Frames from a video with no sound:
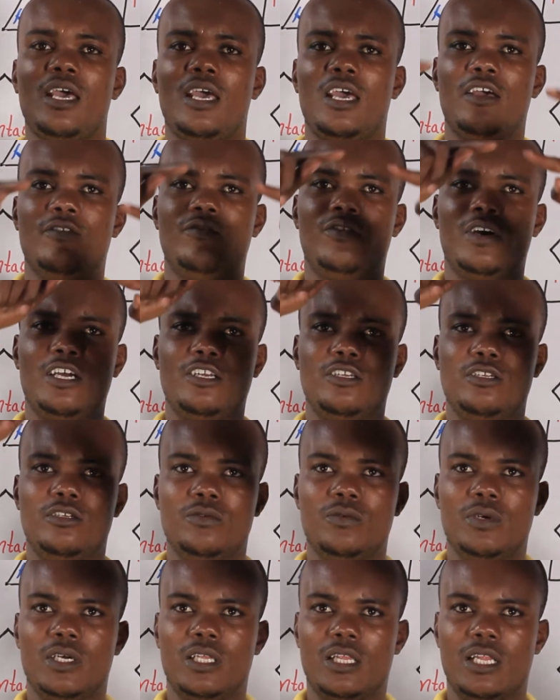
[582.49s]
If I
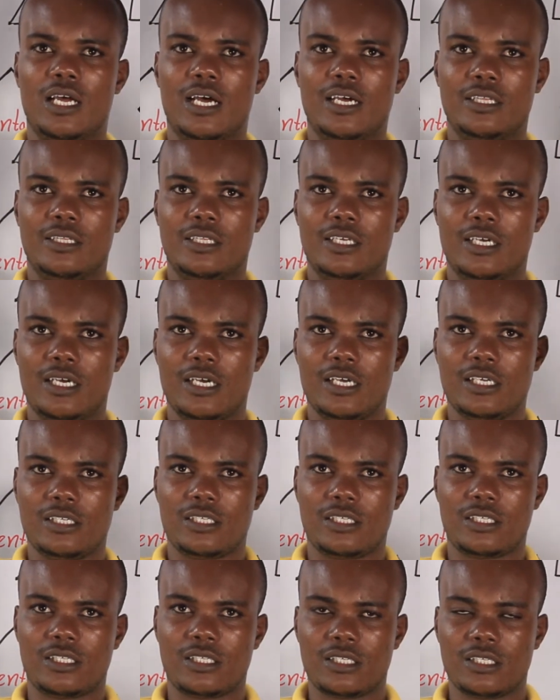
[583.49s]
do it like
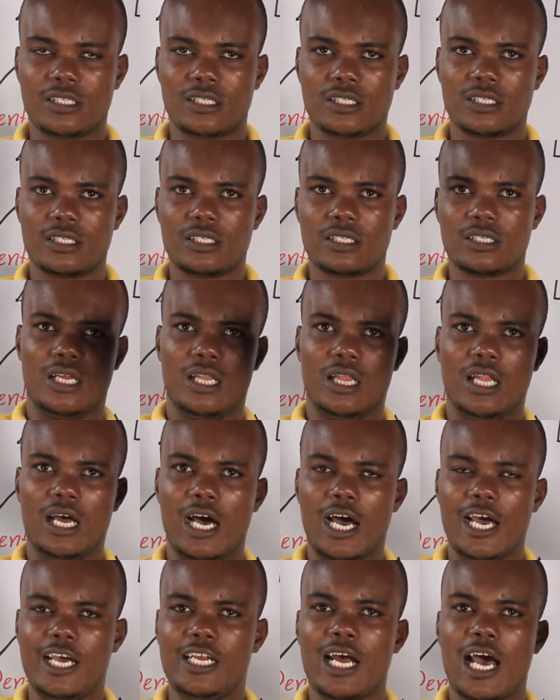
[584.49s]
this, the
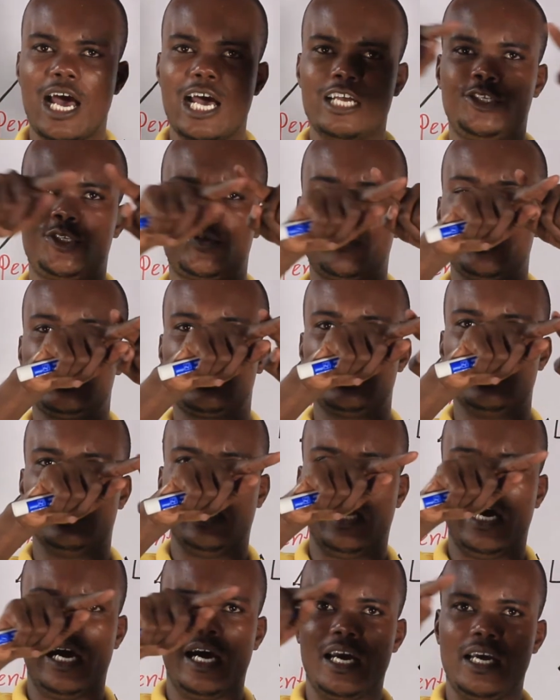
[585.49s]
line, I trace the
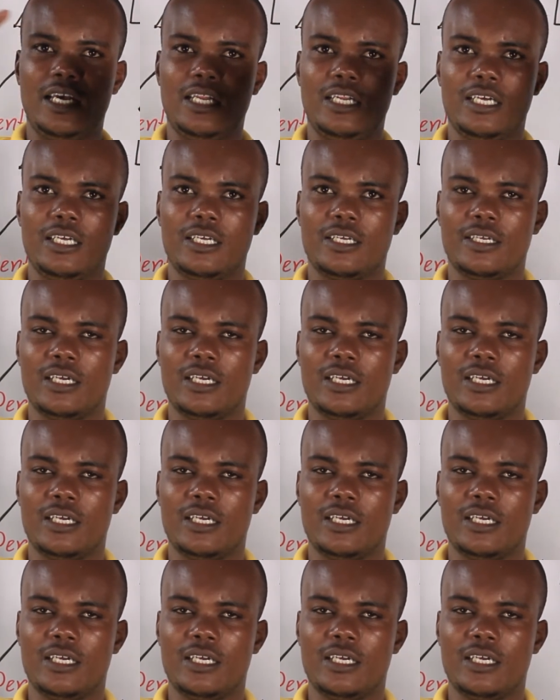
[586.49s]
line,